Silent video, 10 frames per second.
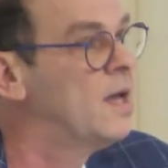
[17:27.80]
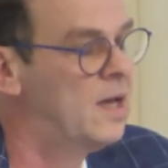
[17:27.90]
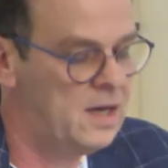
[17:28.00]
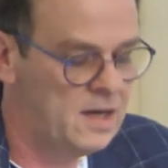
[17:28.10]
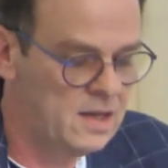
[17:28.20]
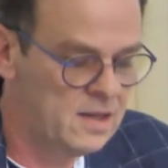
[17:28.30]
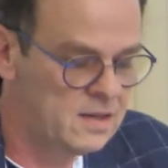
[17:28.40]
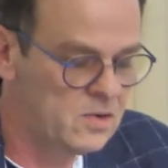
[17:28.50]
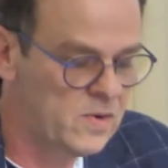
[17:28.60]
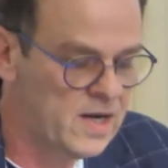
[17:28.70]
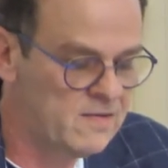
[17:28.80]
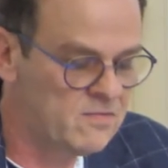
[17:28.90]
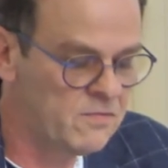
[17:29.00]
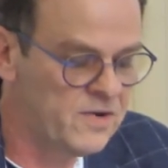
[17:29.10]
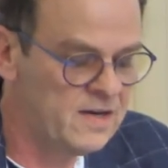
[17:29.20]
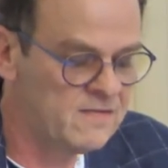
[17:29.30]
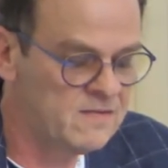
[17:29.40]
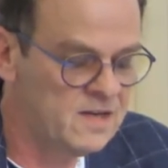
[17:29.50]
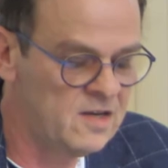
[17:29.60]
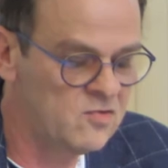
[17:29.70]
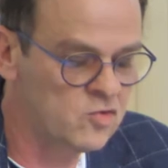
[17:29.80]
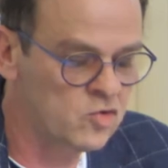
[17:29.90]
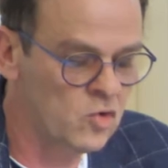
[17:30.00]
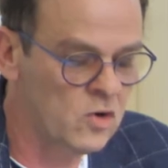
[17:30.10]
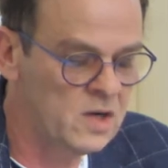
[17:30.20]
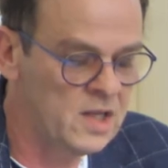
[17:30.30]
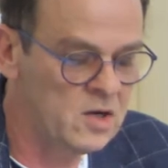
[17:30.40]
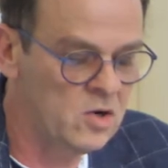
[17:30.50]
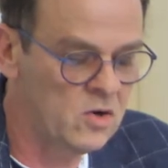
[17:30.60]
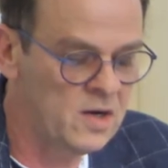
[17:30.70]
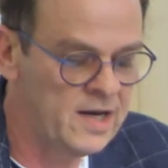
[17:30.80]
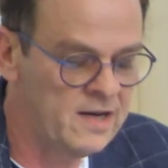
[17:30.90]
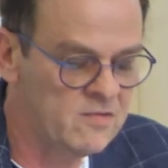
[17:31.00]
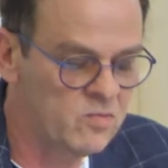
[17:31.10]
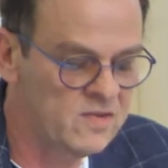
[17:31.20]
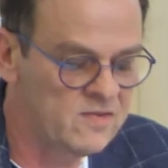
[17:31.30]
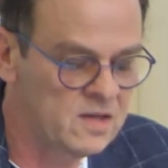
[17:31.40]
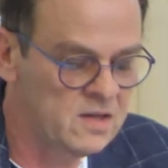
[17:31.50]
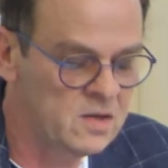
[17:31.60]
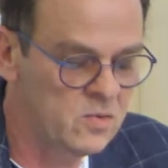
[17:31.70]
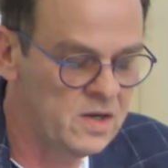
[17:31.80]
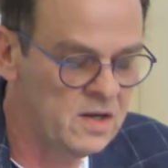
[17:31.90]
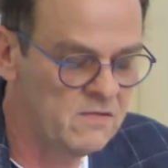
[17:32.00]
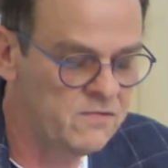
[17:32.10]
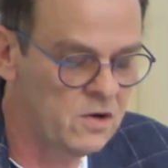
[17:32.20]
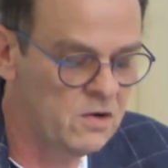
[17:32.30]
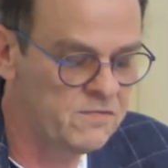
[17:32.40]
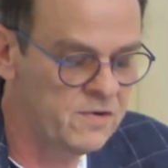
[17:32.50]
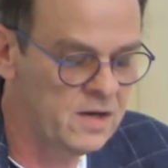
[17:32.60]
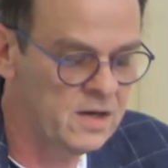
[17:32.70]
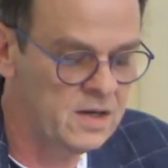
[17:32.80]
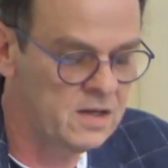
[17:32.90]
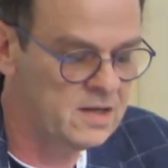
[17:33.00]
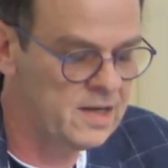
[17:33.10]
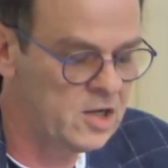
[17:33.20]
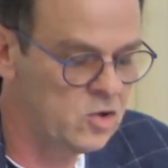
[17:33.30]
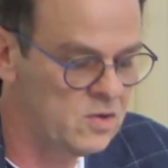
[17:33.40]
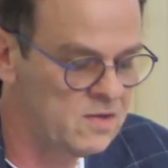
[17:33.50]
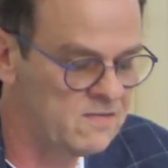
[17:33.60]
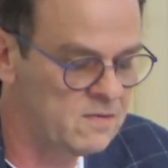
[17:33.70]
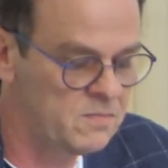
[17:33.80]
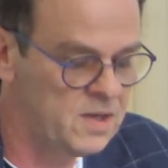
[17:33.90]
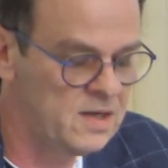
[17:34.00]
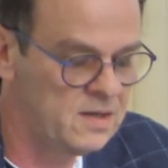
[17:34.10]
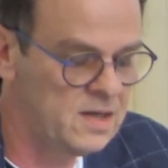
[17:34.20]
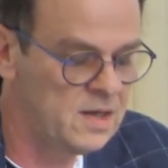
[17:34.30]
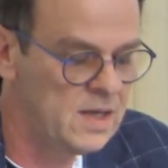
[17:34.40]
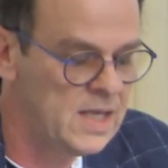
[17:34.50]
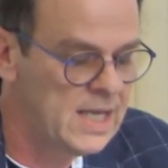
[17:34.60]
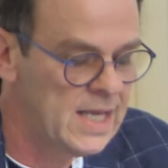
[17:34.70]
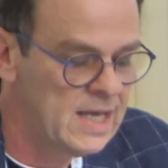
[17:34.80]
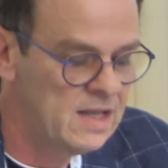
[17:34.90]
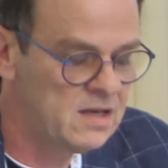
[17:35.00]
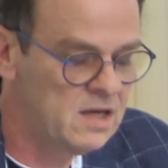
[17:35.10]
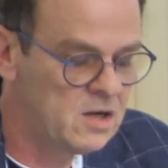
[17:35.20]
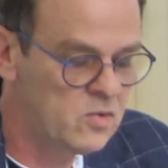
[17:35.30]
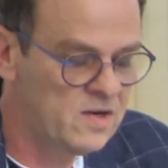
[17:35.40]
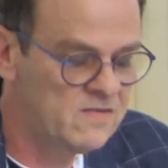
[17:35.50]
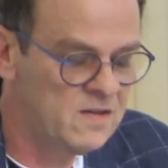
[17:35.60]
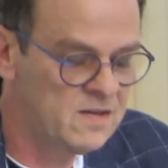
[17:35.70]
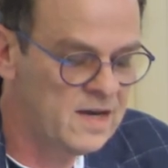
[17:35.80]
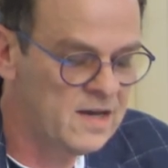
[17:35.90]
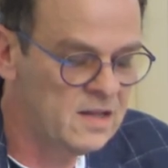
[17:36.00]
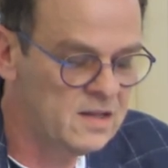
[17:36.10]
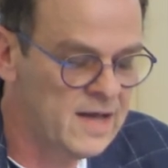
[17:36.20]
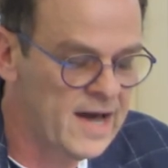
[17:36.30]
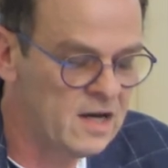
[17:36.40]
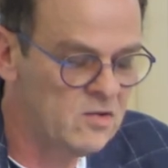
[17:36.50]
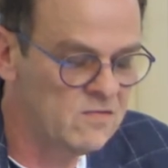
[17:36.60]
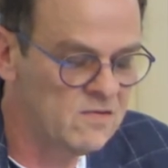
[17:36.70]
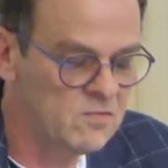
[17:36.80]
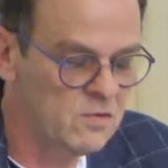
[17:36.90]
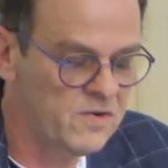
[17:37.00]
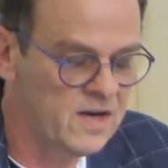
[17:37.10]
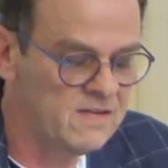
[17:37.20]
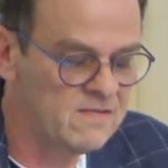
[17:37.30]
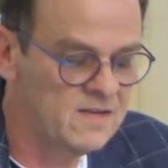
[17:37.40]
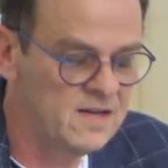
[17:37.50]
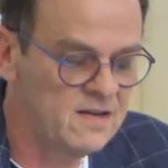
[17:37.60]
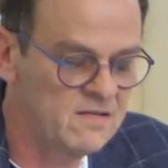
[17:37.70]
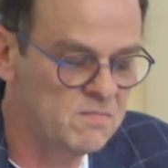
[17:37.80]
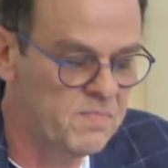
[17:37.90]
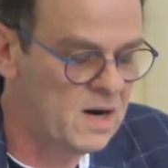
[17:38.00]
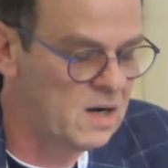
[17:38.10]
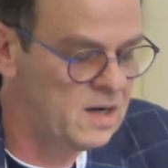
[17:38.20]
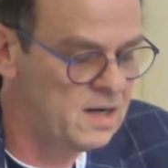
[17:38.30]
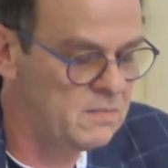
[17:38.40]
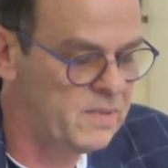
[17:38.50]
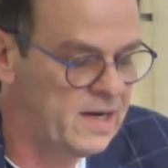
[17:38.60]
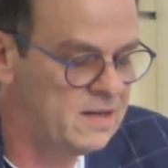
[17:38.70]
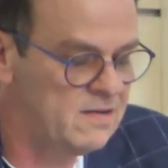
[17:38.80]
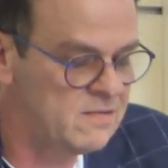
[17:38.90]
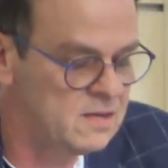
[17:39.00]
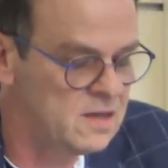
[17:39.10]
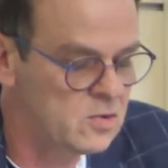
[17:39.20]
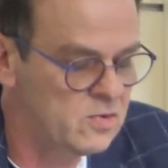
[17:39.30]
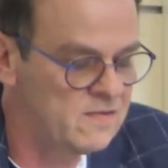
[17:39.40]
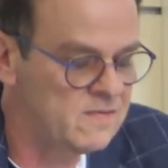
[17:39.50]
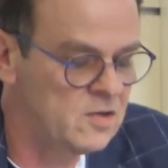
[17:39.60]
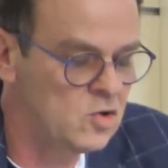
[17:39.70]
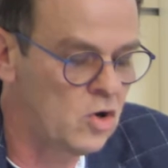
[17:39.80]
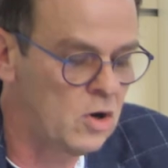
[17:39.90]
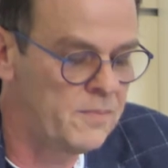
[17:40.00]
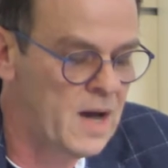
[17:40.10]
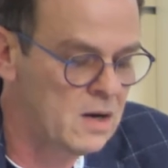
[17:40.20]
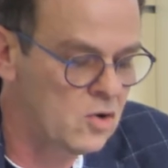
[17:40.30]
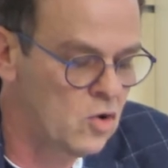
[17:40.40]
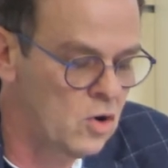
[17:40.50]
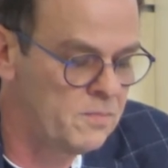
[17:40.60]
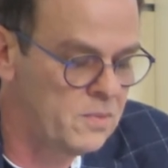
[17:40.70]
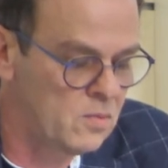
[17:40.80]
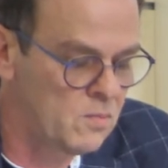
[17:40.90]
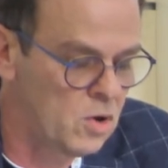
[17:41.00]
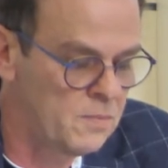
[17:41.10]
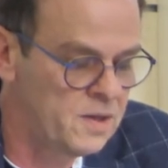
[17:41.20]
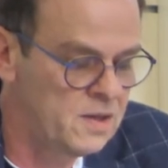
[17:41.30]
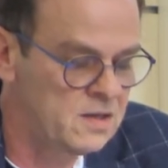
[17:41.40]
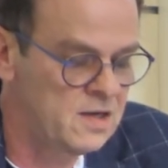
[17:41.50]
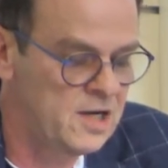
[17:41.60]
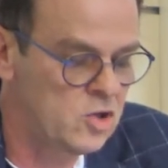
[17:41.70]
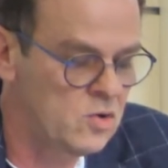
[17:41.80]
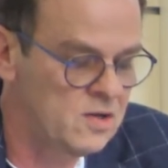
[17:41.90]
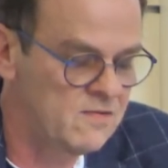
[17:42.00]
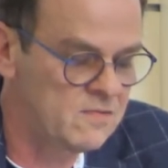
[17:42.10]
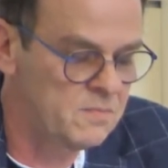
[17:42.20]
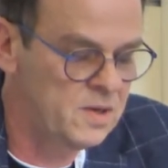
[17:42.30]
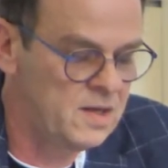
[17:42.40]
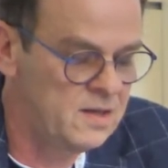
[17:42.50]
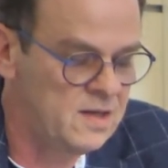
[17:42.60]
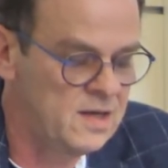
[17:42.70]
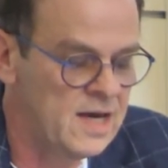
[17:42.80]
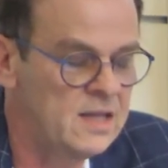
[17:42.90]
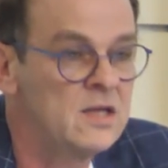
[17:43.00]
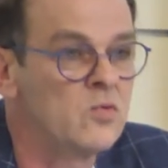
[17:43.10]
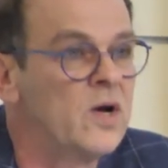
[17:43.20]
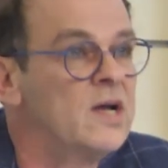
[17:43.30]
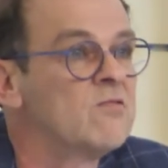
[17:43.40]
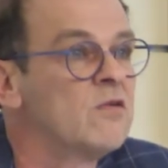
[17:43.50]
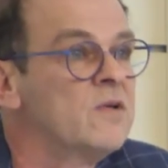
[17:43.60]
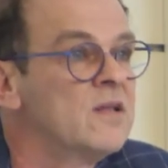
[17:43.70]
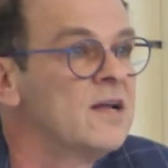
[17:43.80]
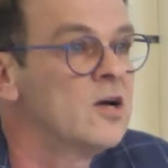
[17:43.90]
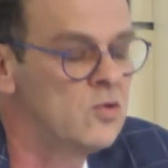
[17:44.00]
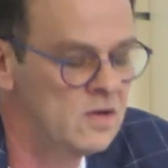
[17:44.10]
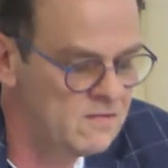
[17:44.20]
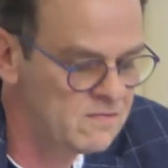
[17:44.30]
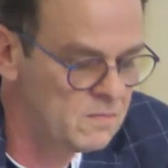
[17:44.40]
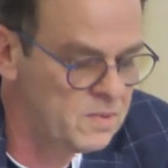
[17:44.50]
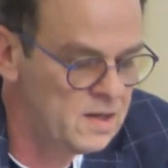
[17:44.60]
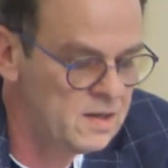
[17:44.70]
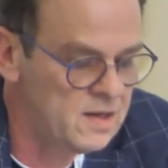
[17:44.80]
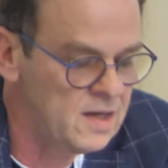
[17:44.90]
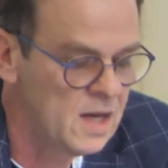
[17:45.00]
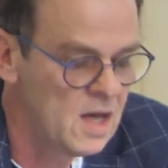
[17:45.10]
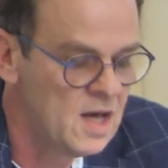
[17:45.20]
The rates of ASD strongly correlates with the degree of intellectual disability. The increase in the diagnosis of ASD is paralleled by this decrease in comorbid intellectual disability and in rates of intellectual disability.